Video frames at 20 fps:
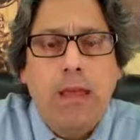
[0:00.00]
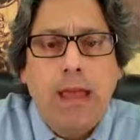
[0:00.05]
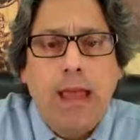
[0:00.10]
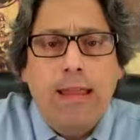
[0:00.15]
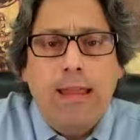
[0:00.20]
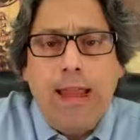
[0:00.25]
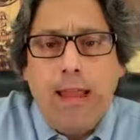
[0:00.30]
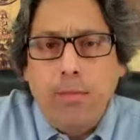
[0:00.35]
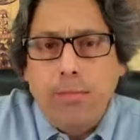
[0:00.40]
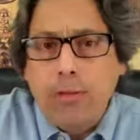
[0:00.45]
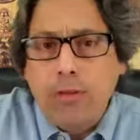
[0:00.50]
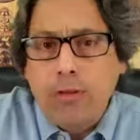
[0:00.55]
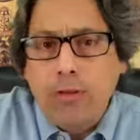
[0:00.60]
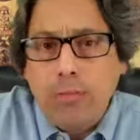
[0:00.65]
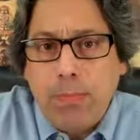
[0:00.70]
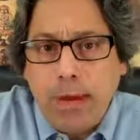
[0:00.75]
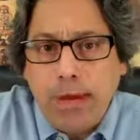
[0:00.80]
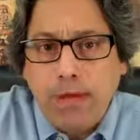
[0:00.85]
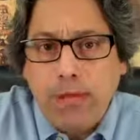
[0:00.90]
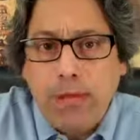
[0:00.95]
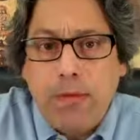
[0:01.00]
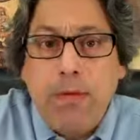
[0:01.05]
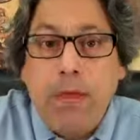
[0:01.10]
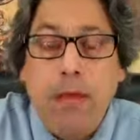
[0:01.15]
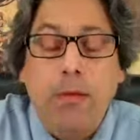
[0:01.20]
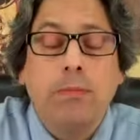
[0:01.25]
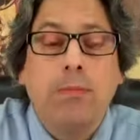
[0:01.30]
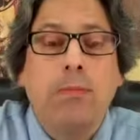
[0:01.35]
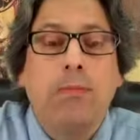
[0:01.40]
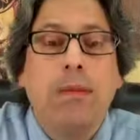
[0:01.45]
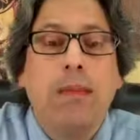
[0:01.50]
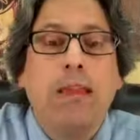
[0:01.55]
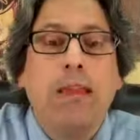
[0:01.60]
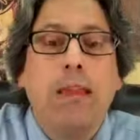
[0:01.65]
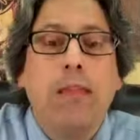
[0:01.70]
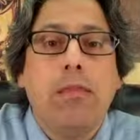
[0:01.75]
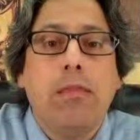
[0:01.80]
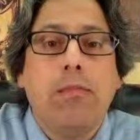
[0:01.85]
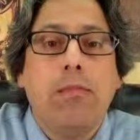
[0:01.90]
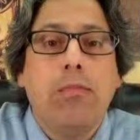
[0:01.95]
And that perspective helps me
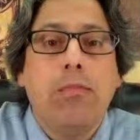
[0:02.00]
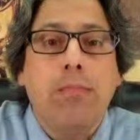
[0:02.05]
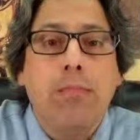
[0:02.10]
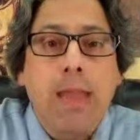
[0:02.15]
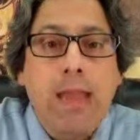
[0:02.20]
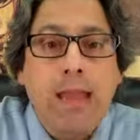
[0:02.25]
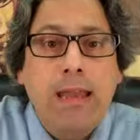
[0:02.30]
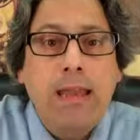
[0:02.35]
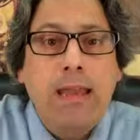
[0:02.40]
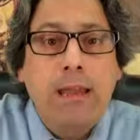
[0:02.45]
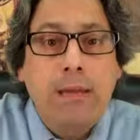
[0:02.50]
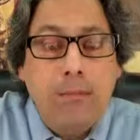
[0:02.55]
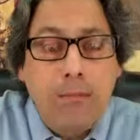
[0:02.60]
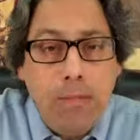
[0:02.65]
get through many,